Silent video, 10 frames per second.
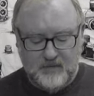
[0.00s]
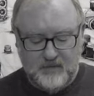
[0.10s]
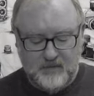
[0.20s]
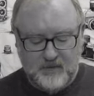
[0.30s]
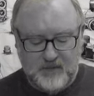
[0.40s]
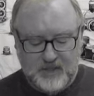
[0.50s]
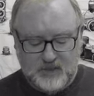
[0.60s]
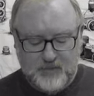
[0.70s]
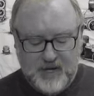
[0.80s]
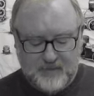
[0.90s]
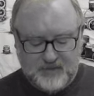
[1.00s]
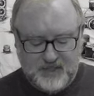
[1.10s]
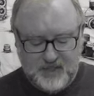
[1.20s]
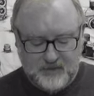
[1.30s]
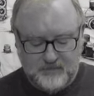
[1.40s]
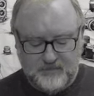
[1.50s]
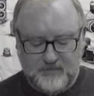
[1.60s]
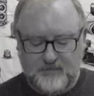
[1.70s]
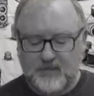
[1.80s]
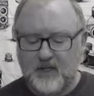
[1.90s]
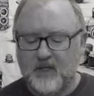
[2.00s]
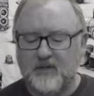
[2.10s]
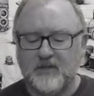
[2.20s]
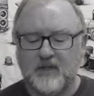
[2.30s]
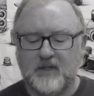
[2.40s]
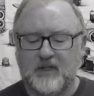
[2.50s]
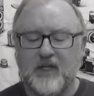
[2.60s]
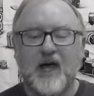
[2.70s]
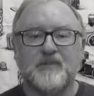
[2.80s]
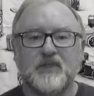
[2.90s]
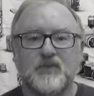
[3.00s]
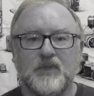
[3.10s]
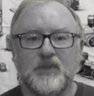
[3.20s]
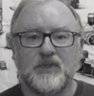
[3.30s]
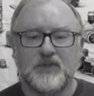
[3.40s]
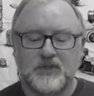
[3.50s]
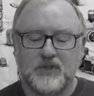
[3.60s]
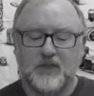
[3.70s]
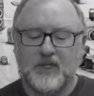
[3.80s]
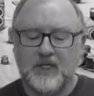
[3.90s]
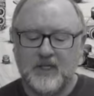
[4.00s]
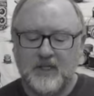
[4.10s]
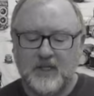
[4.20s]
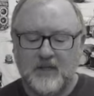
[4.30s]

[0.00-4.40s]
The lens pops out. It collapses when you're storing it,